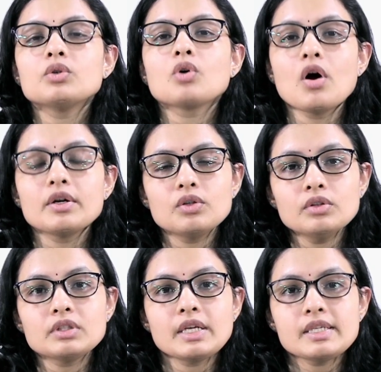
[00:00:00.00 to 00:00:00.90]
to
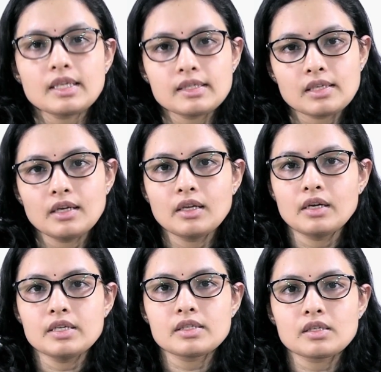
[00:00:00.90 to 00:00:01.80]
contour 360
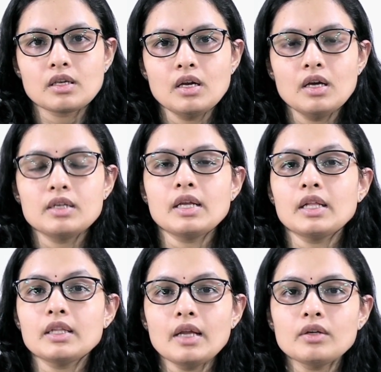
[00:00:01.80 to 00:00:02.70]
degrees
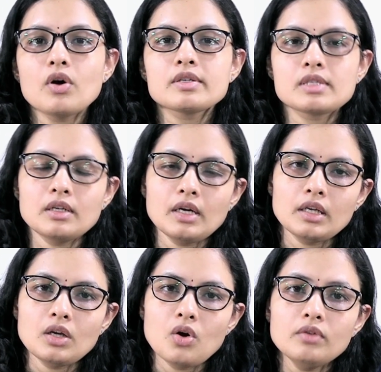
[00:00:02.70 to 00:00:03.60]
rather than
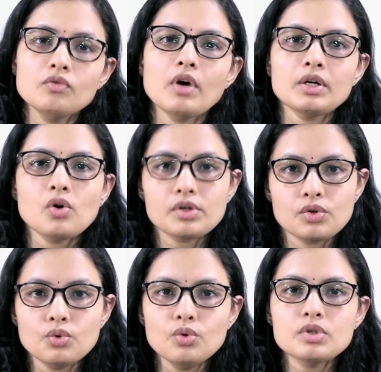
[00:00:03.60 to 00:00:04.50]
concentrating on one or
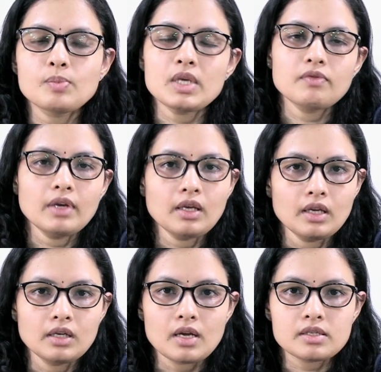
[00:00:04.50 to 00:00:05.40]
two specific
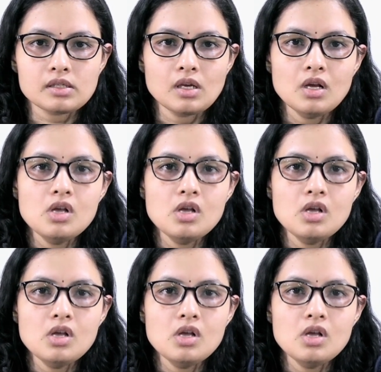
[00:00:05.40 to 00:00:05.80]
areas.